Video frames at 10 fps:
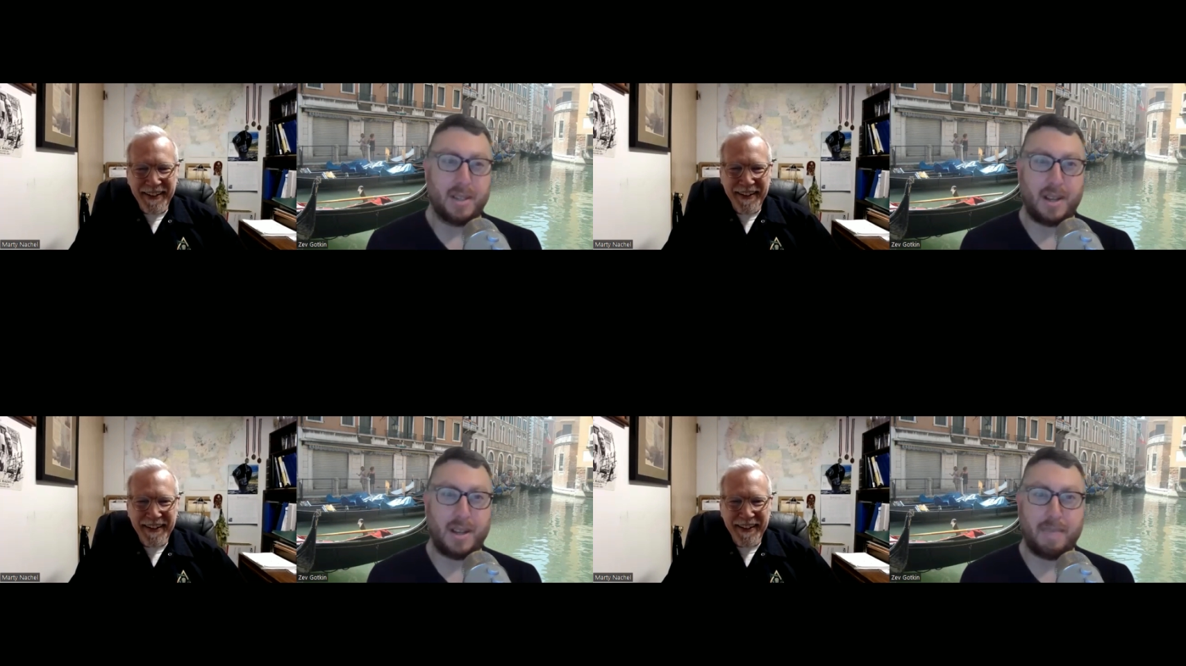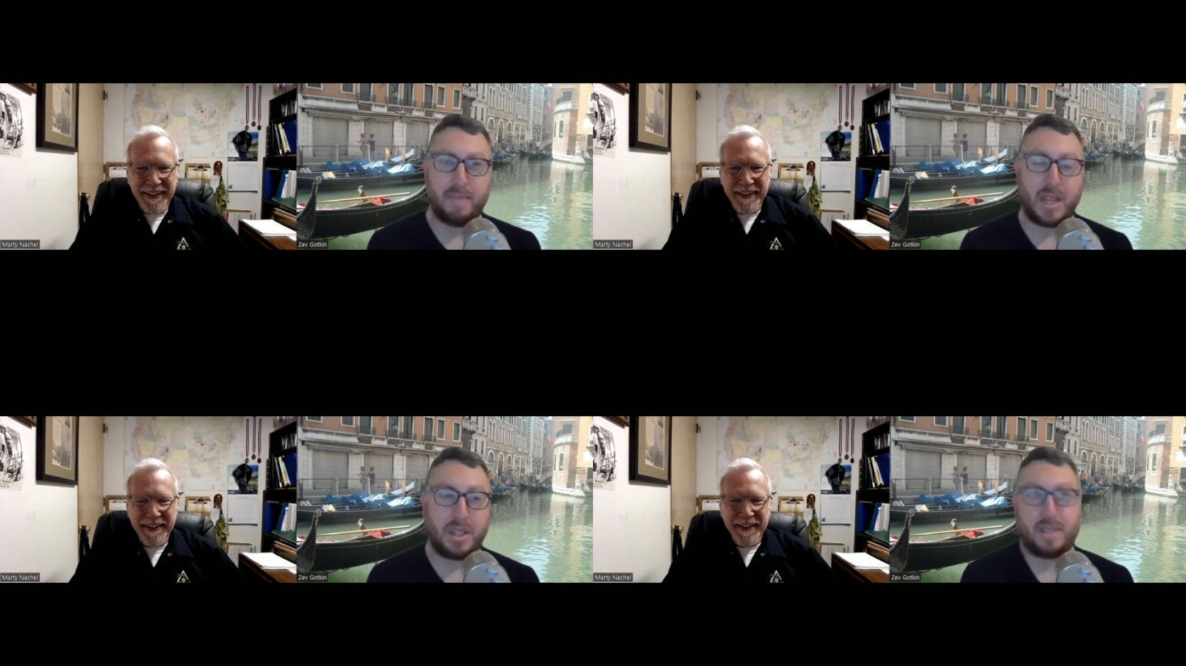
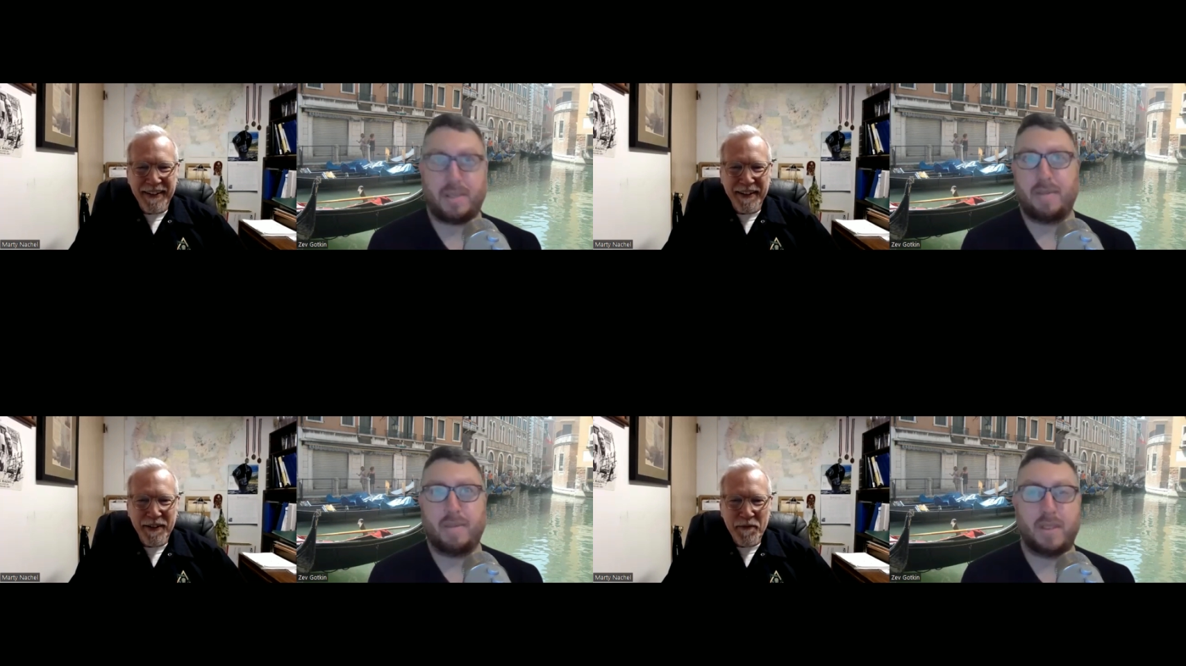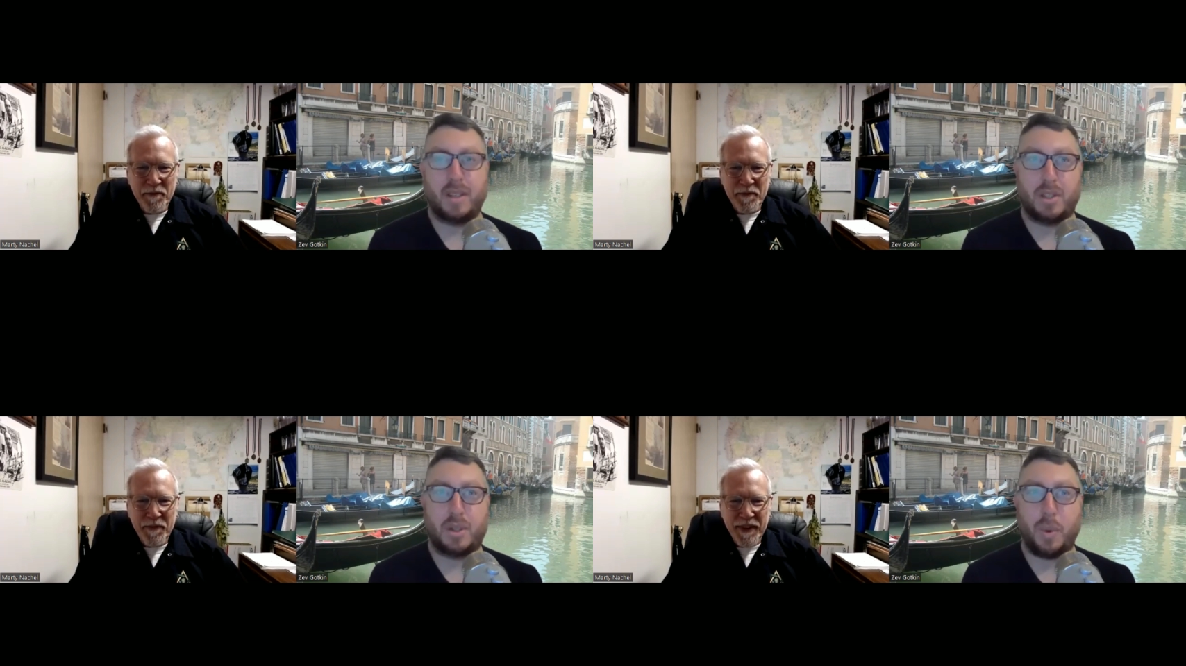Speaker 1: um they just
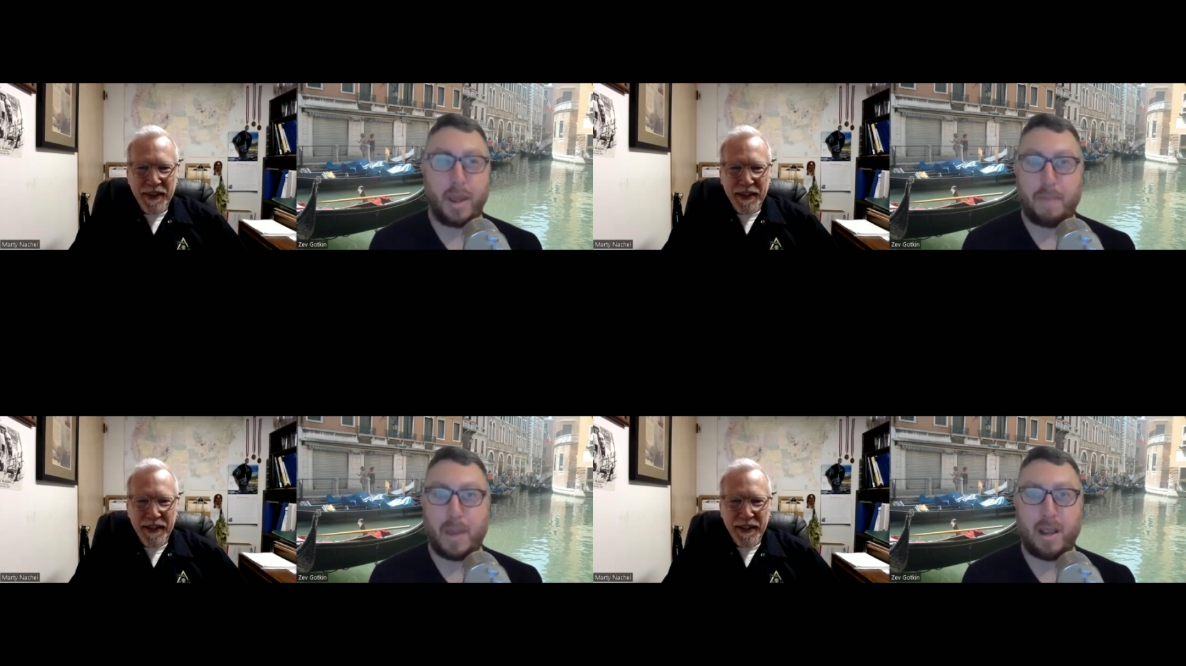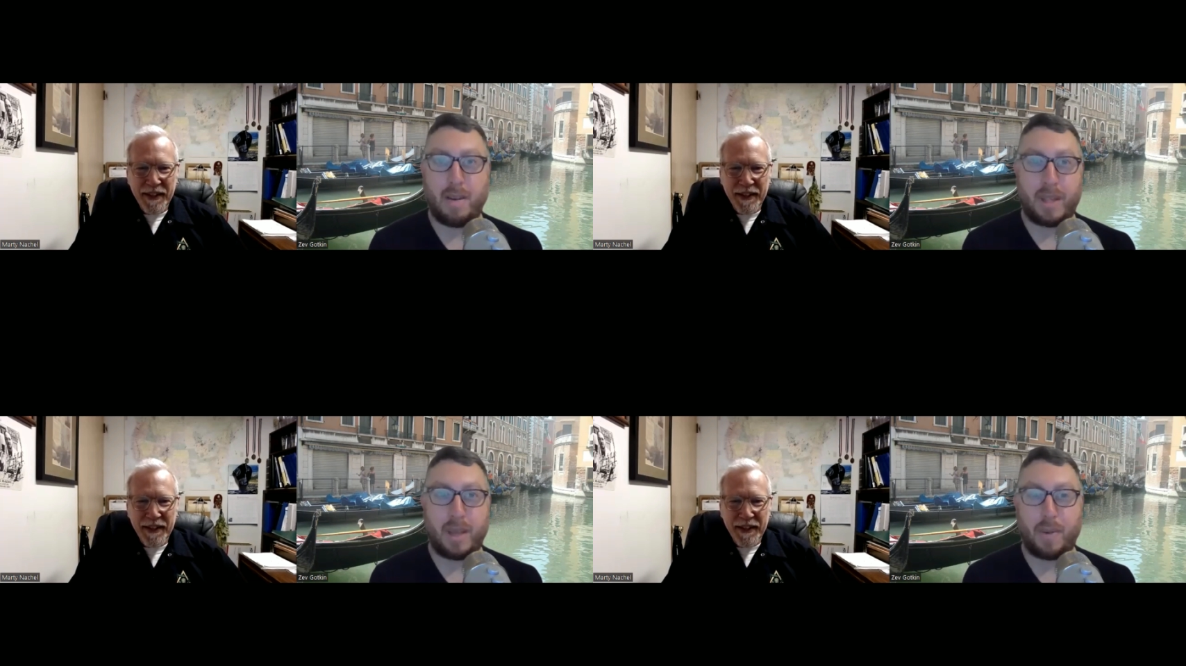enjoy
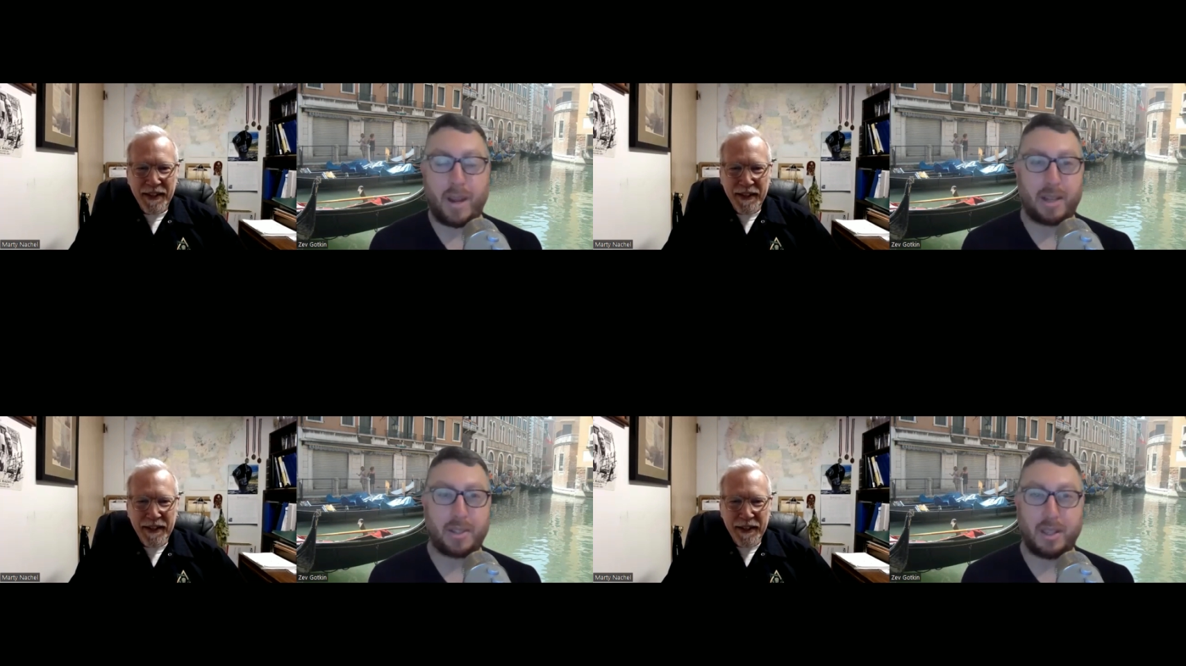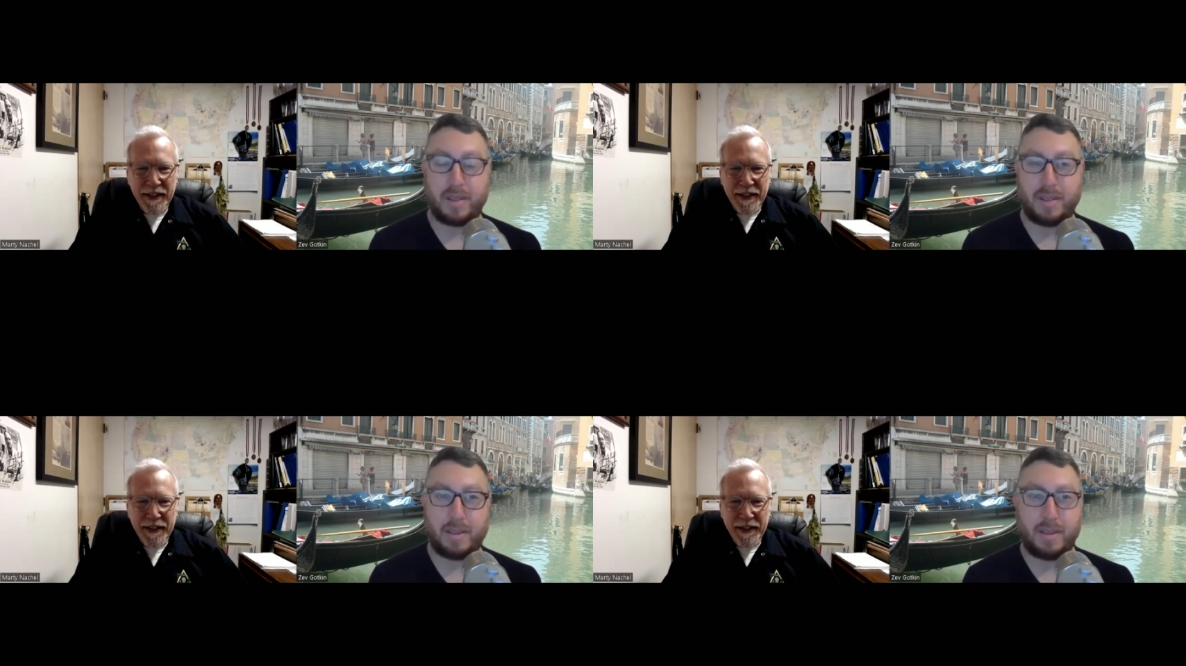beer, but they want to actually
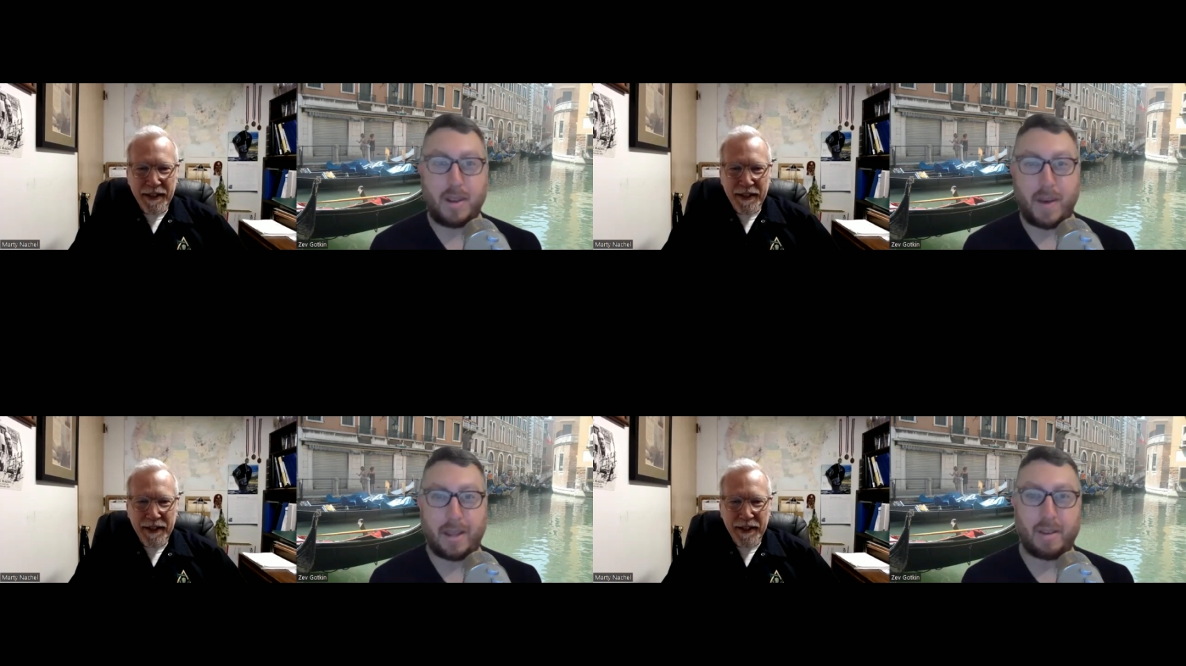know